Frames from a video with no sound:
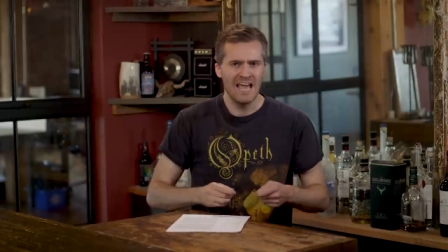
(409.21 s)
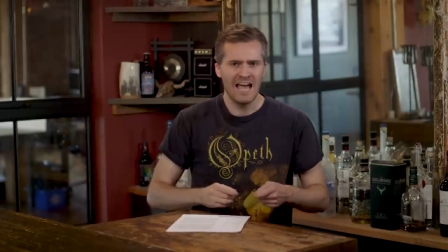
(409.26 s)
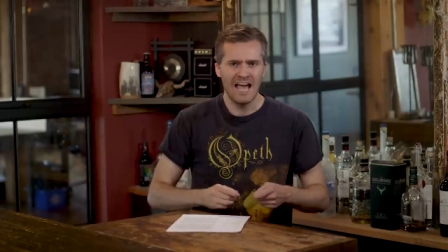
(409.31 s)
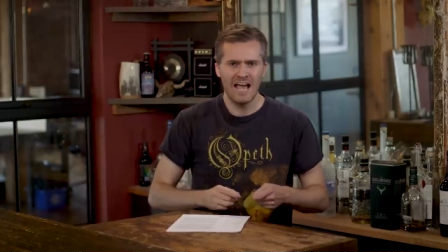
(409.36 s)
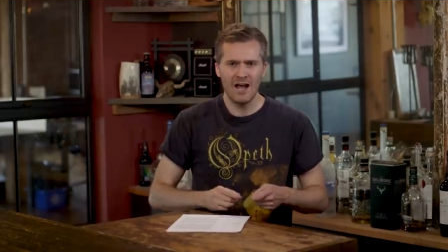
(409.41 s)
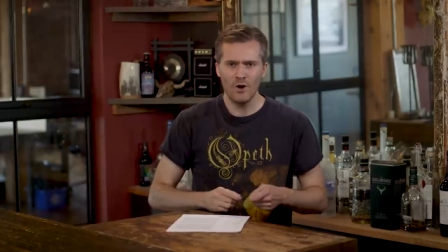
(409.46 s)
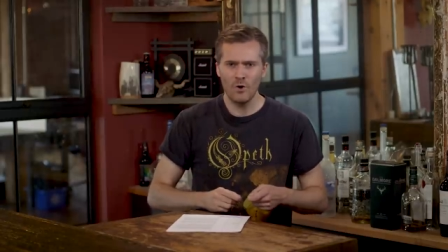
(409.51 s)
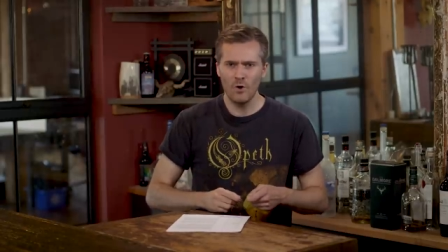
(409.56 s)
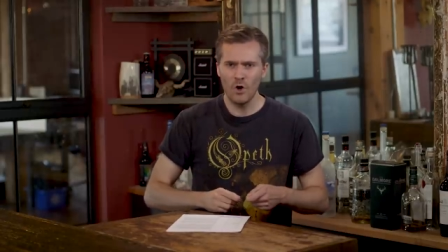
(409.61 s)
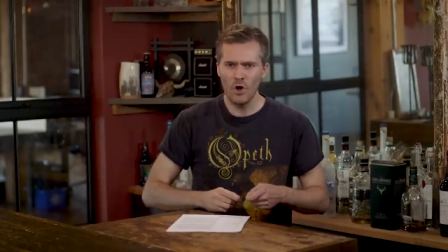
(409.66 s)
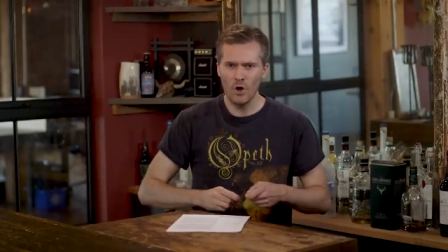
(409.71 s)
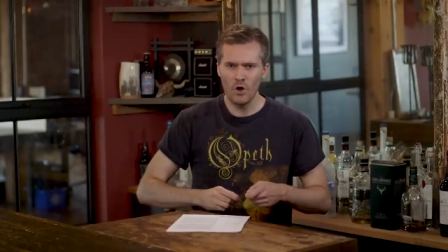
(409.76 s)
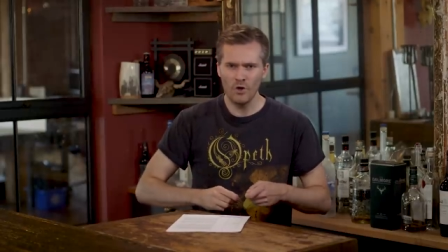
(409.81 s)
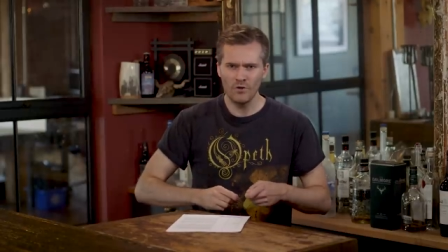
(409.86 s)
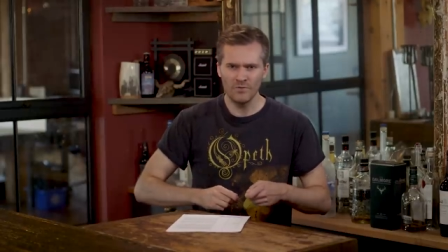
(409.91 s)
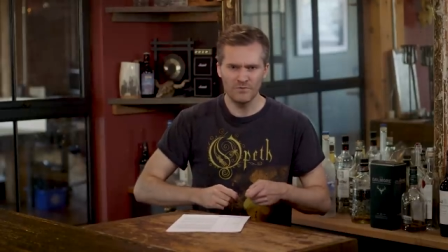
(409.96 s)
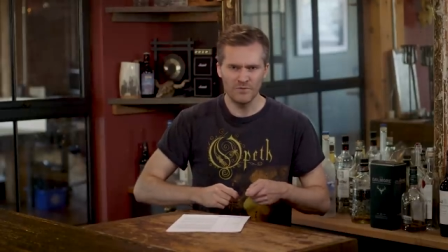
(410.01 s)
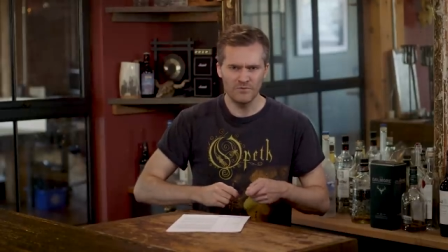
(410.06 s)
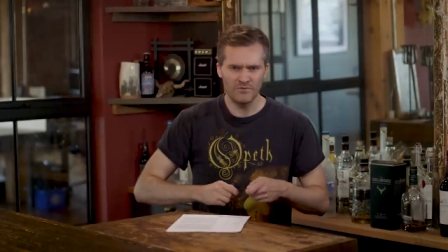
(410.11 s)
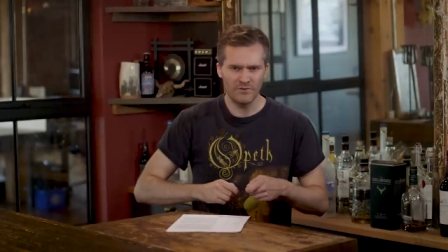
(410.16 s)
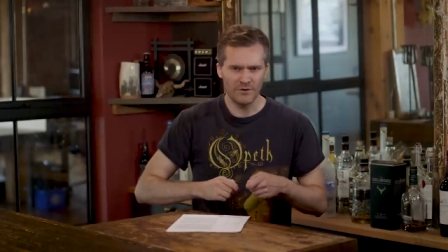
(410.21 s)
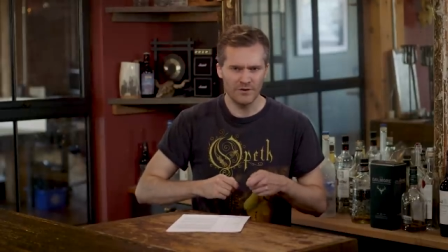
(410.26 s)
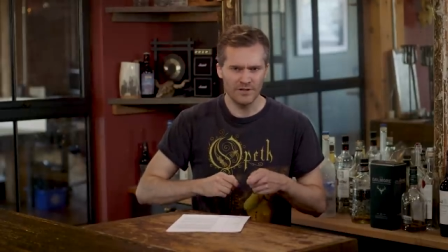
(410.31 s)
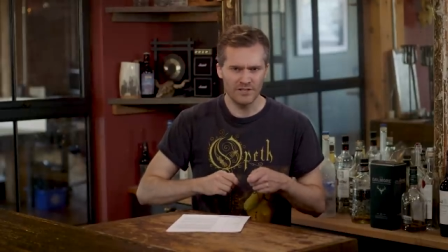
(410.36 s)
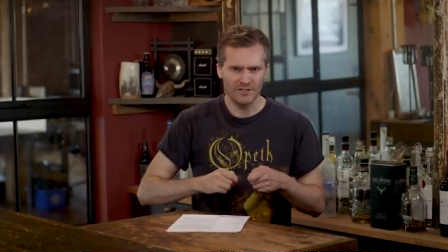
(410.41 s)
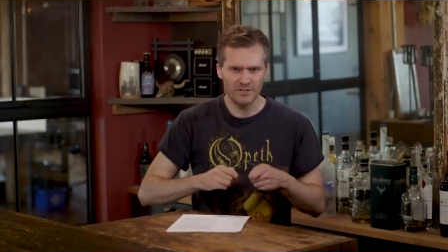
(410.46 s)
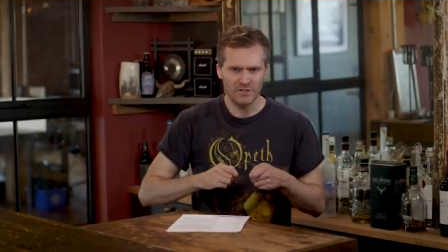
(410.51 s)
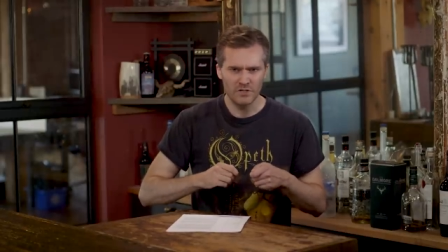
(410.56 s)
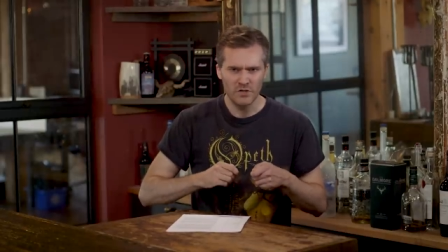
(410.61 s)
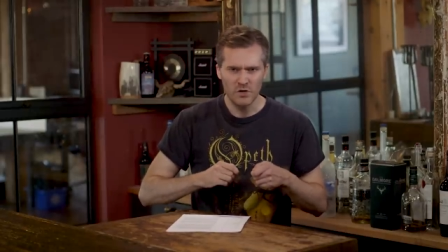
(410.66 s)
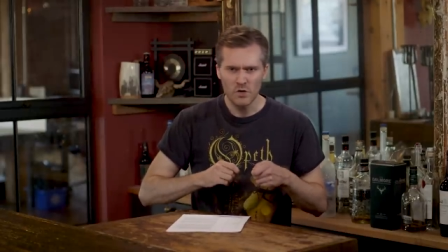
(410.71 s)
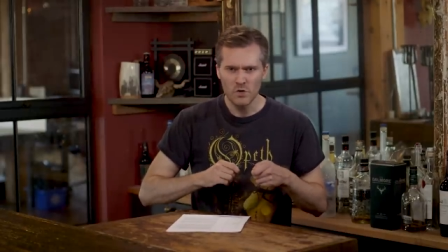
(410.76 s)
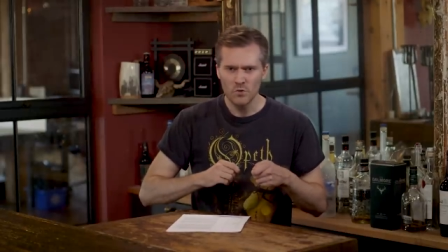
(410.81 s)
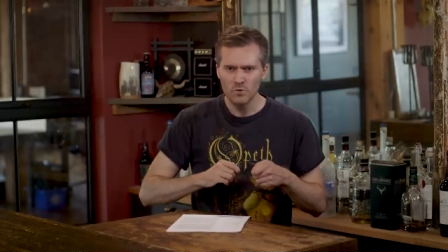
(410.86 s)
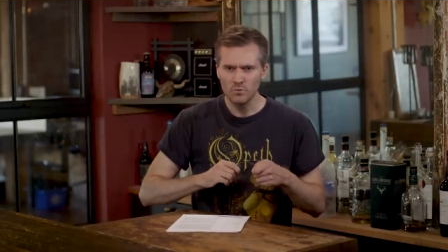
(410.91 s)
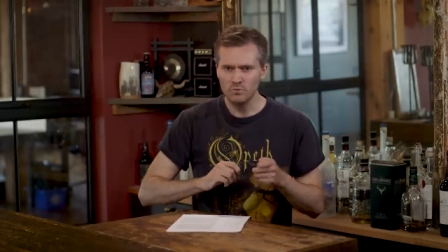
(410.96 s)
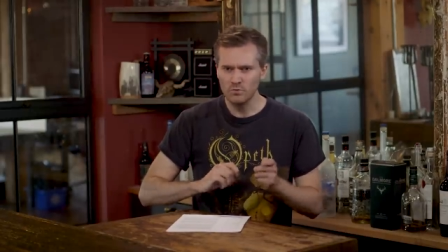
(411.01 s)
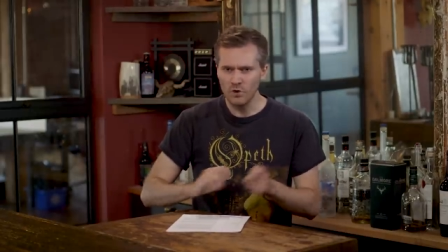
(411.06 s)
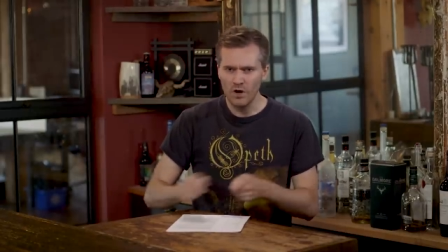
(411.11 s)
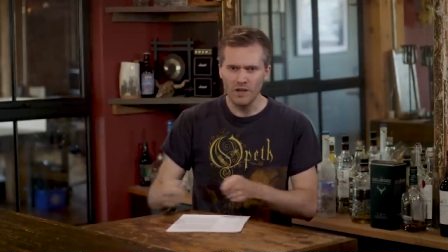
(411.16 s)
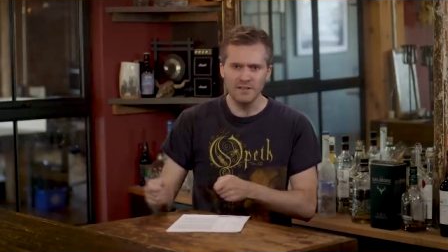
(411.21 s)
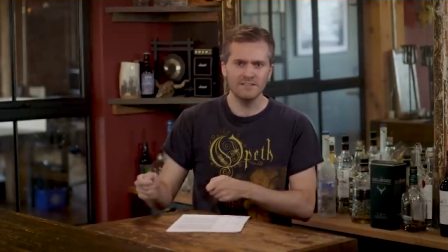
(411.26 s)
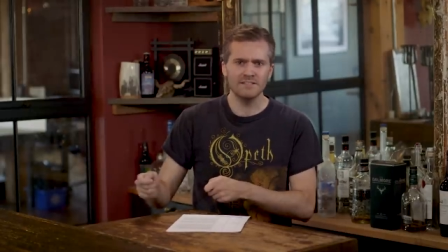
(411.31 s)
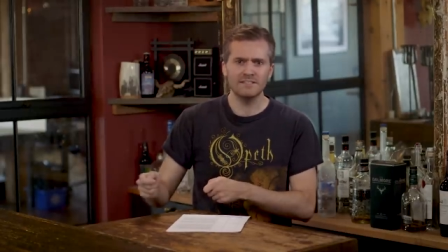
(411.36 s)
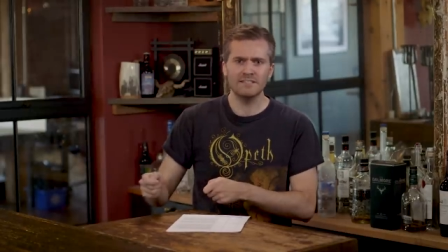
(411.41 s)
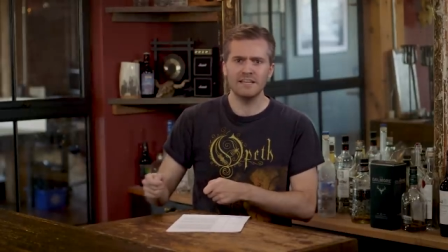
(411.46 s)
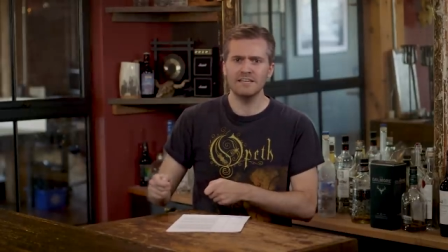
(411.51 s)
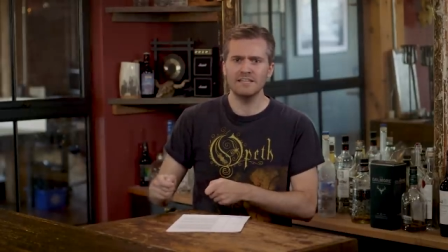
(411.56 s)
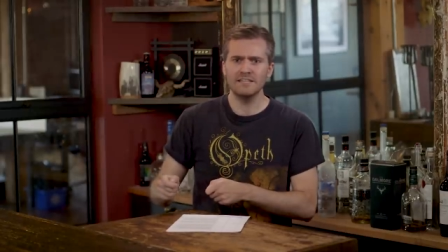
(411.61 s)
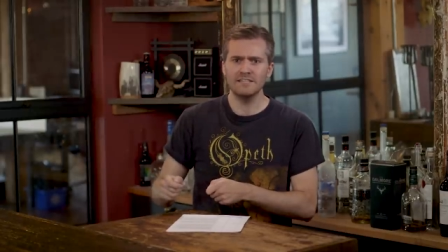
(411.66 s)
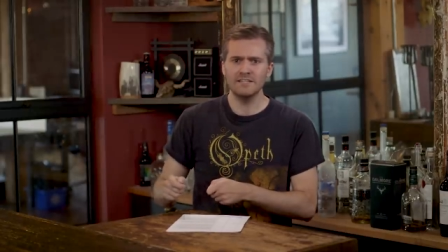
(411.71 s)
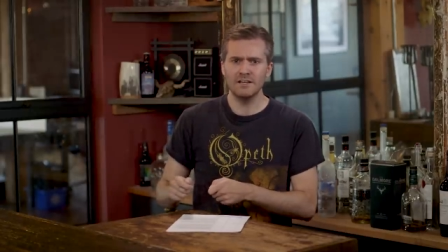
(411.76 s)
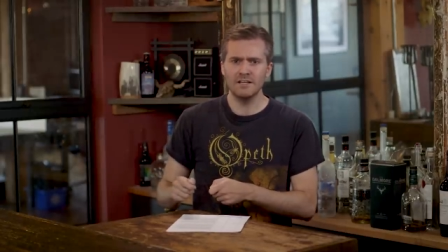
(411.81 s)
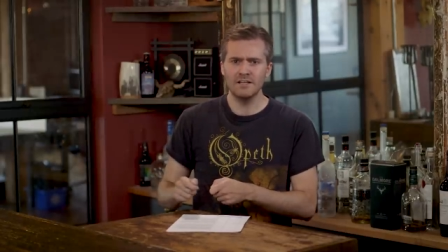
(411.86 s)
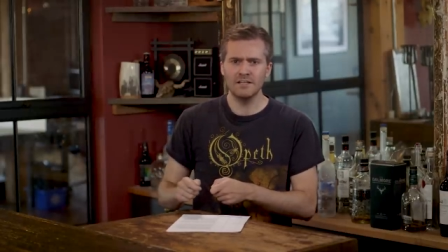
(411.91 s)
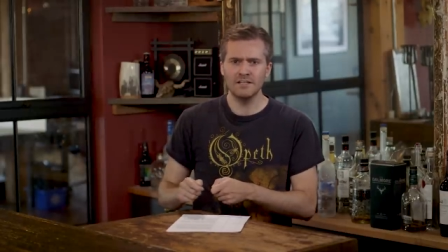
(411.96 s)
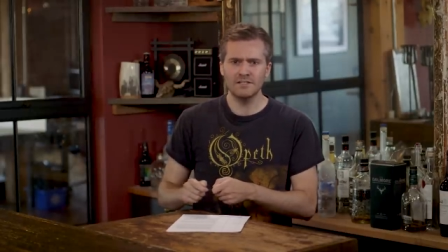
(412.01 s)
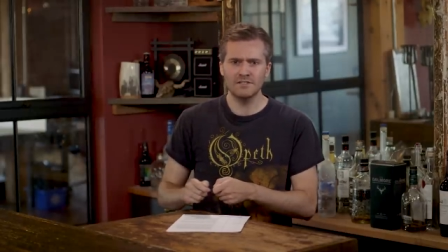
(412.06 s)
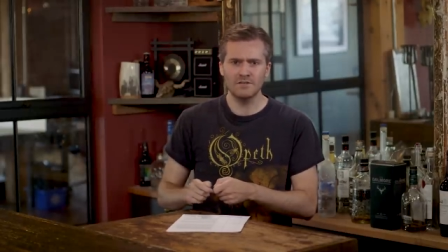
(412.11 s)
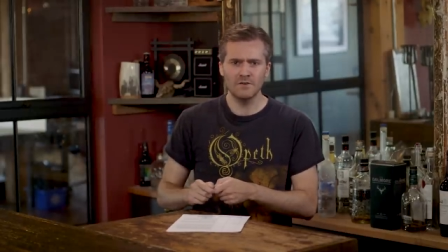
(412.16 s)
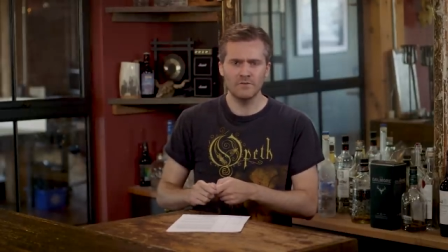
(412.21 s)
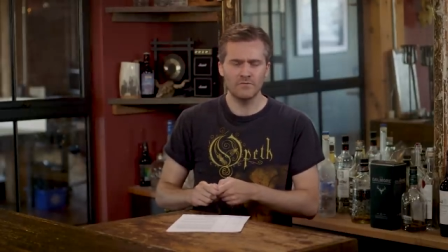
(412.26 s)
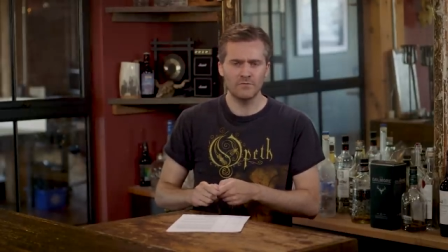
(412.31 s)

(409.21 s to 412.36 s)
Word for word: how all of the various runs that he does